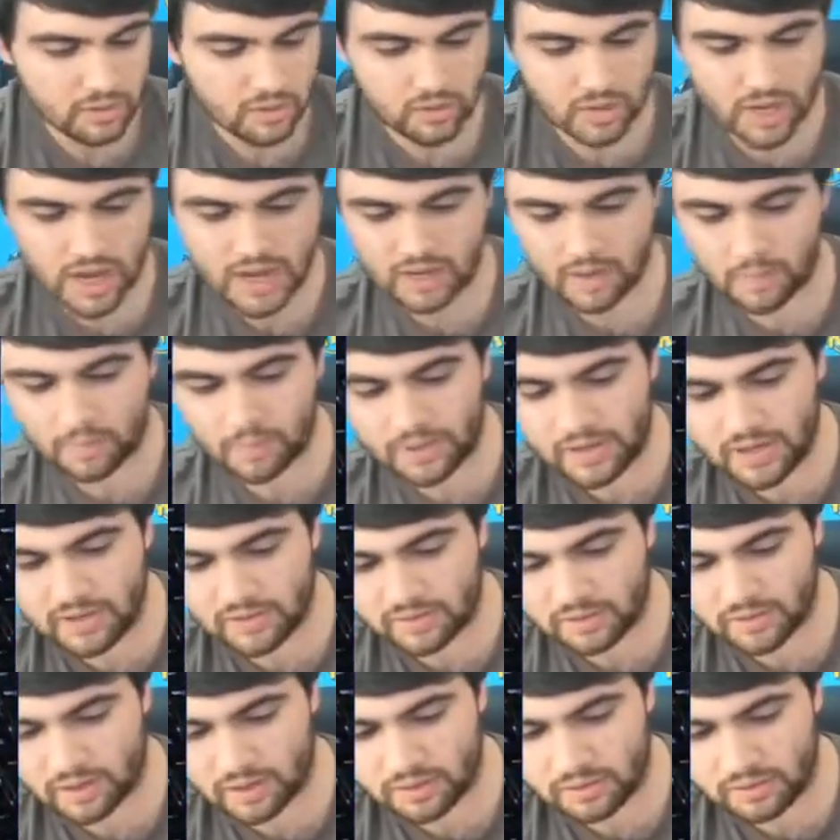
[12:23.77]
Jacob
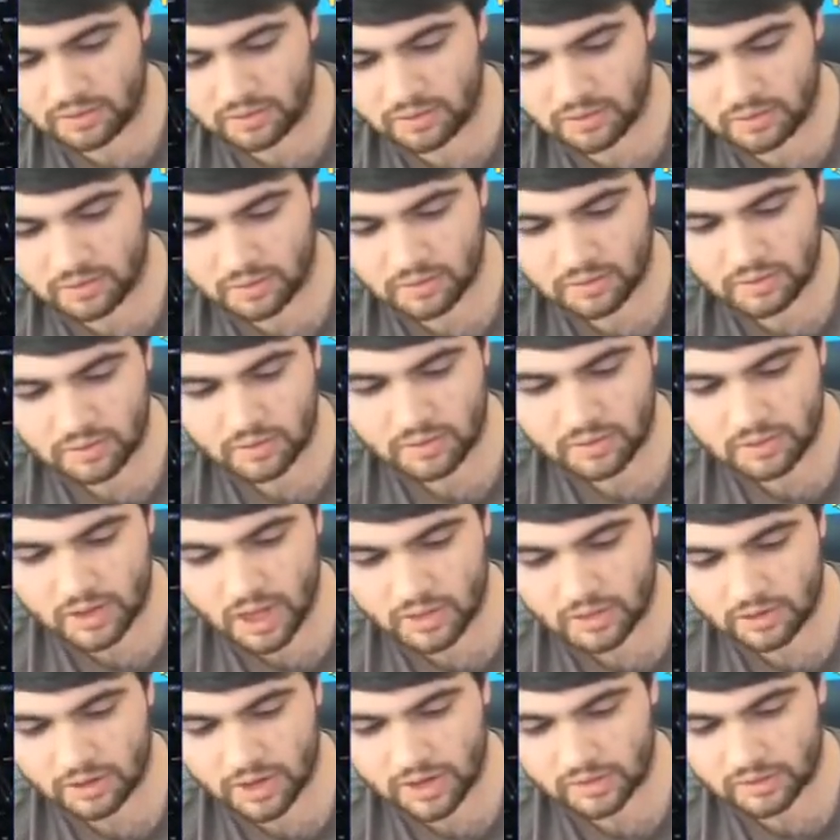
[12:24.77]
Eason,
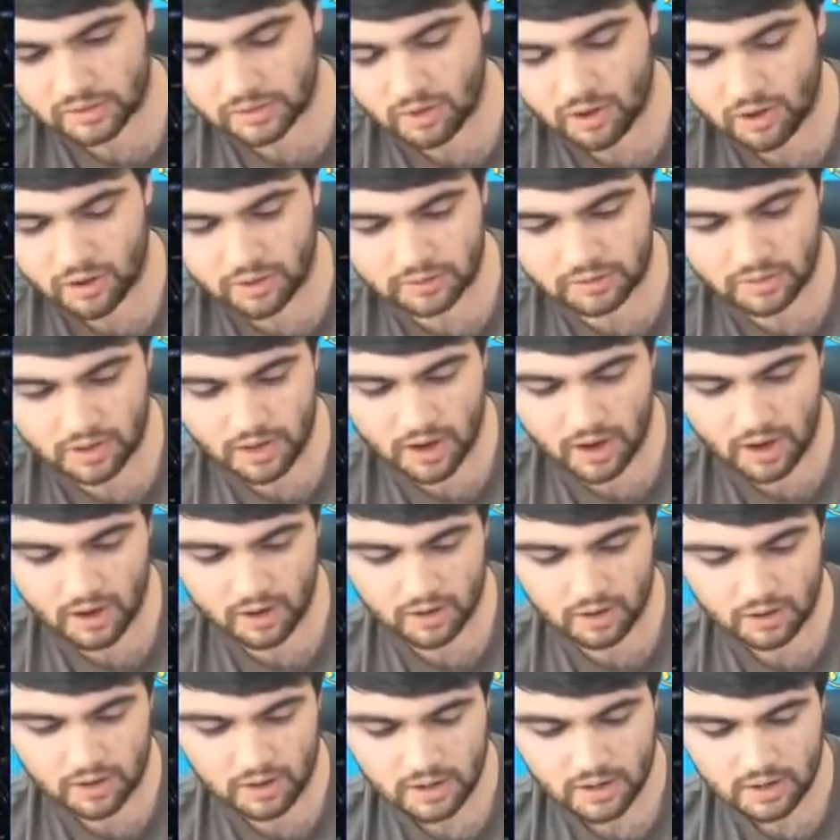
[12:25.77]
another nice card
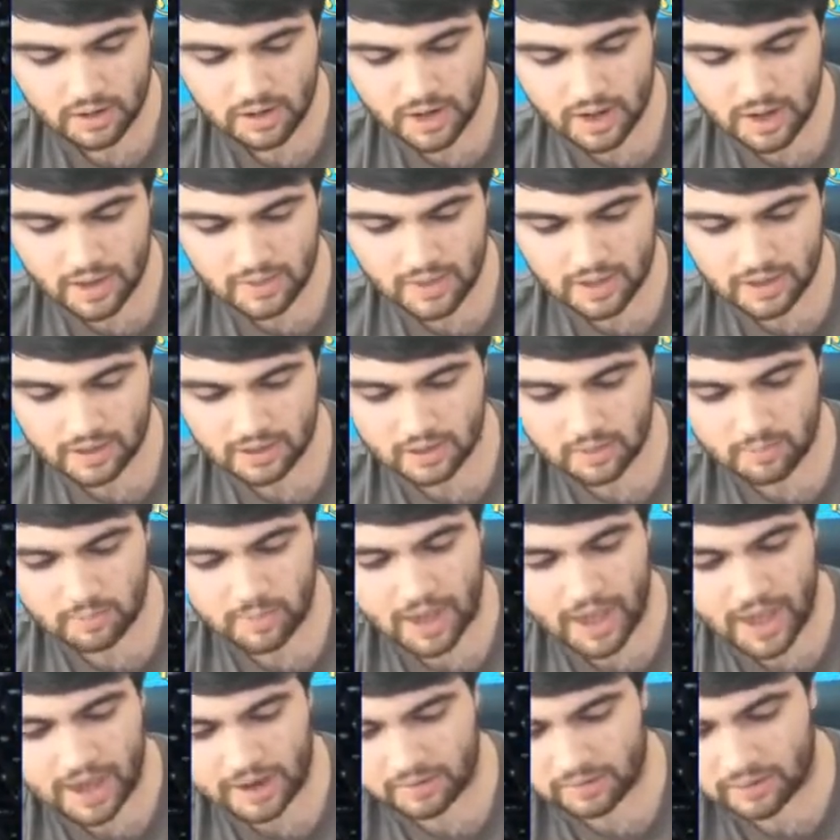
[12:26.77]
there. And then at the
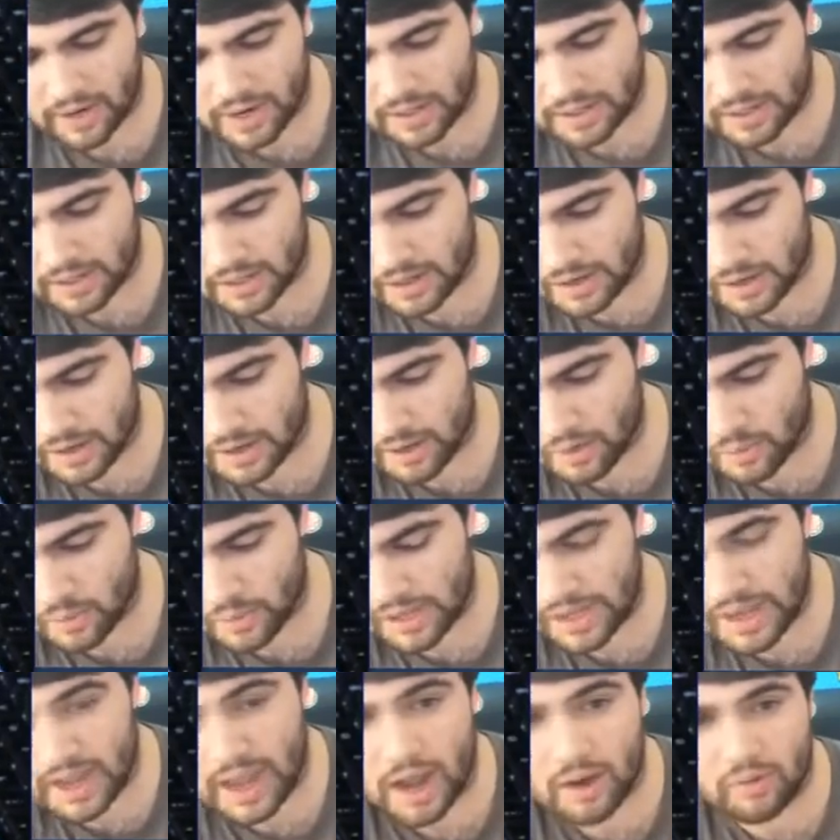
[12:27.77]
back right here,
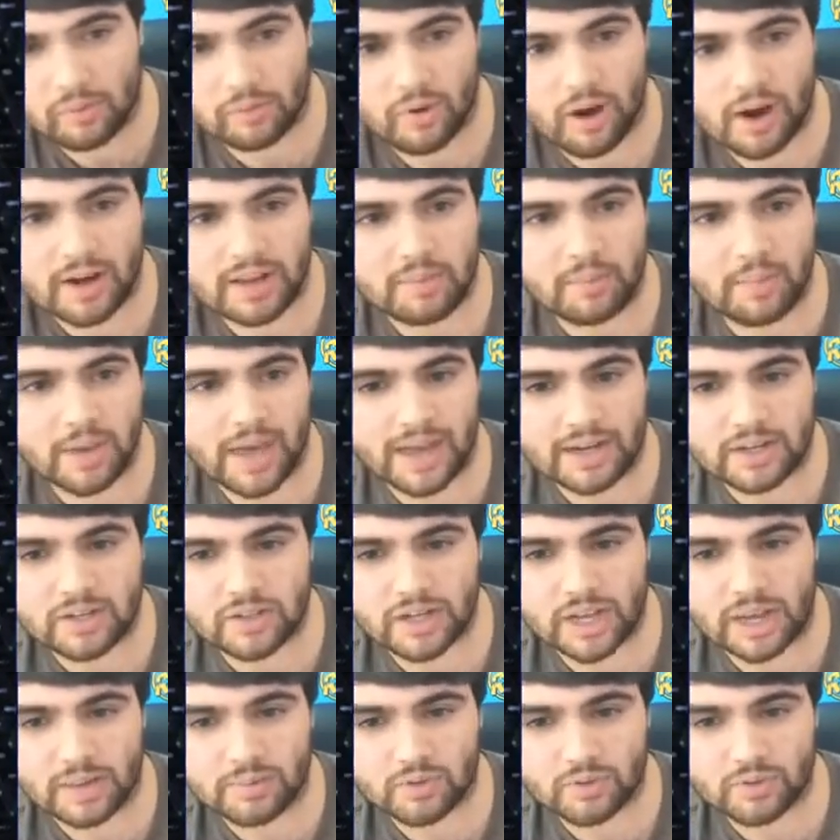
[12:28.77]
we got running back
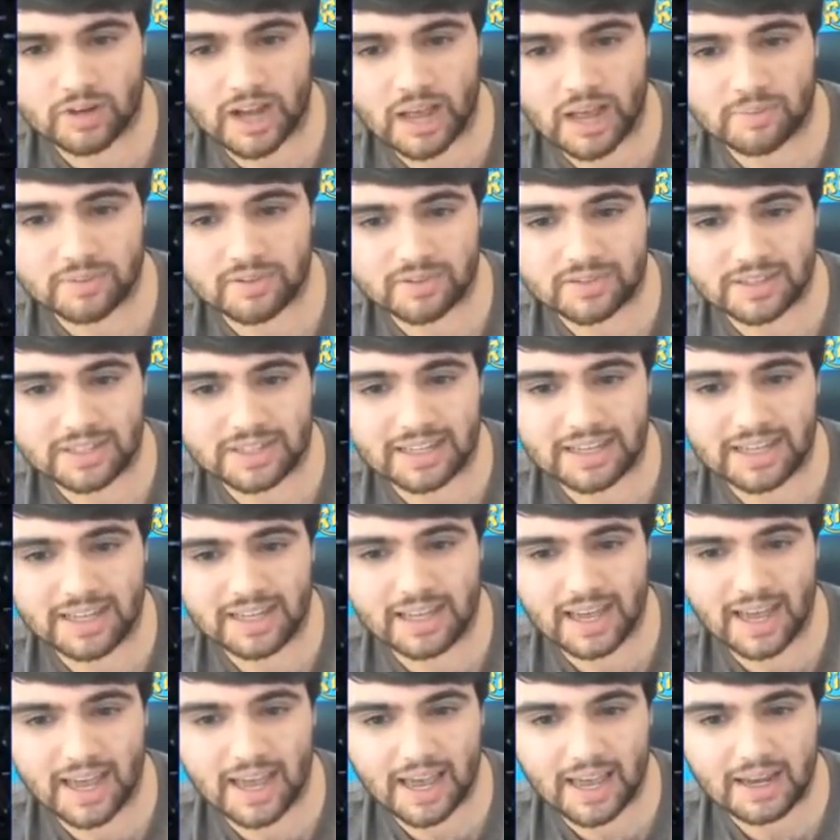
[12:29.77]
James Robinson.
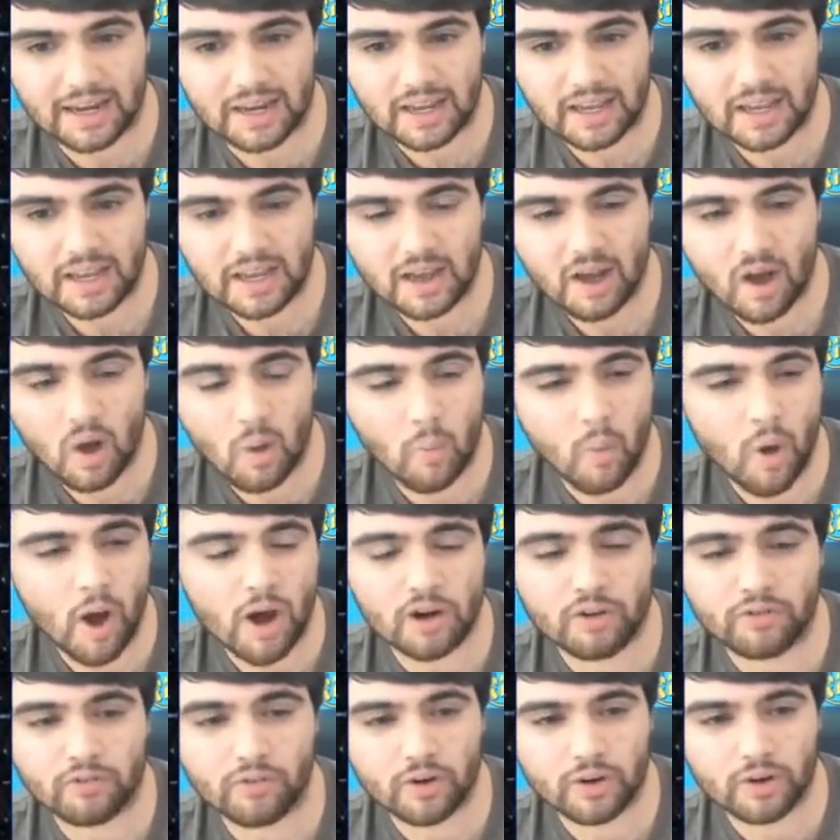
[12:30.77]
He had a
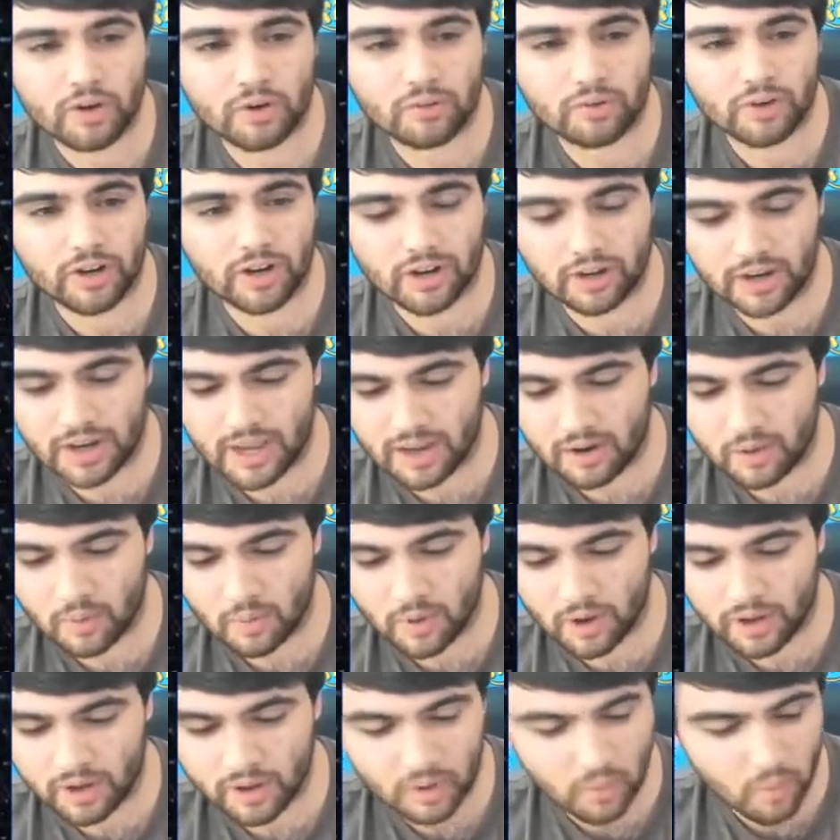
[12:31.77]
wonderful career. He had
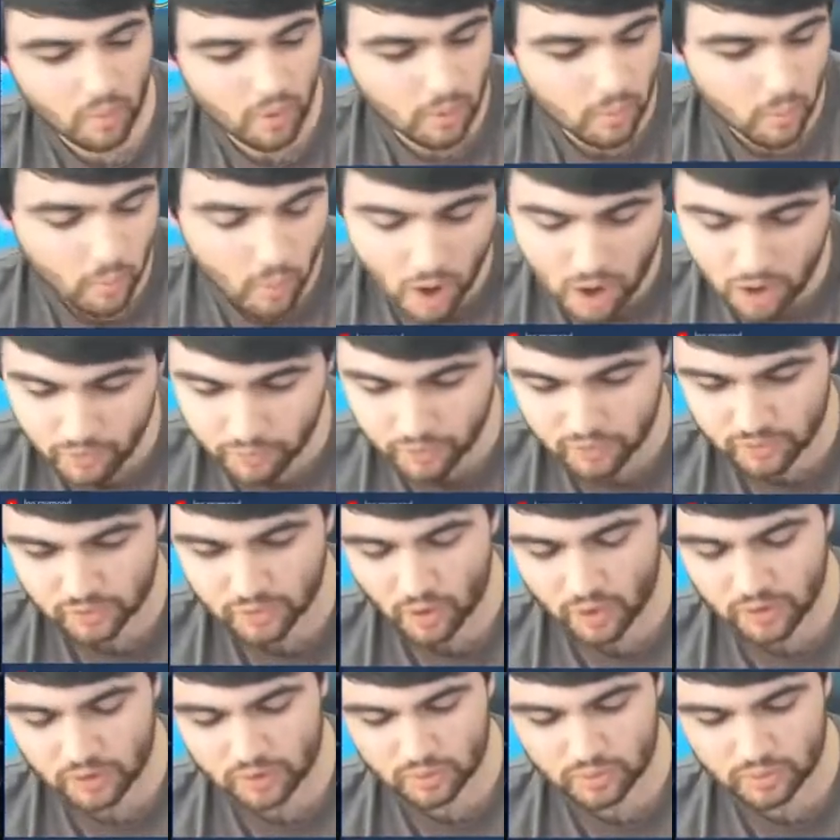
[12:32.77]
a, he had a wonderful
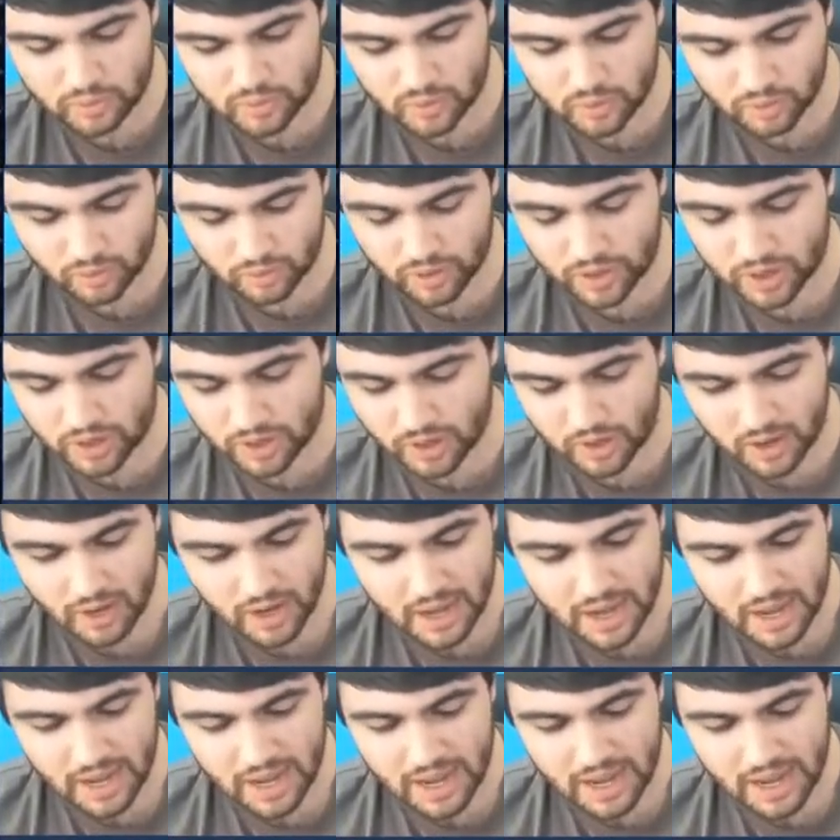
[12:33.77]
start to his career.